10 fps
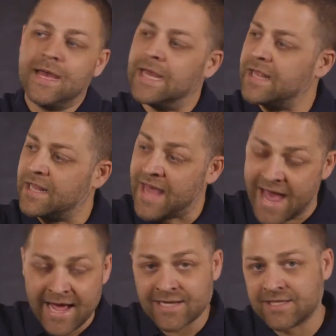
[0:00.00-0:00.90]
and then
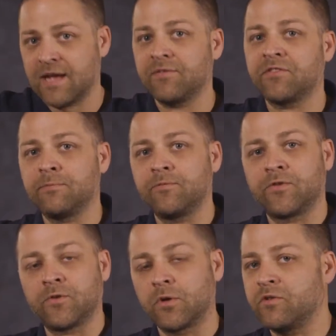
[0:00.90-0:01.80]
that has to have some
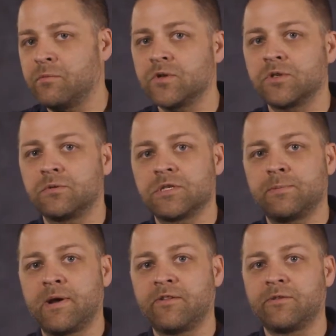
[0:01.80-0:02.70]
sort of emotional
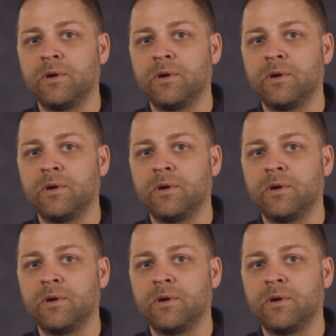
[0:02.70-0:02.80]
response.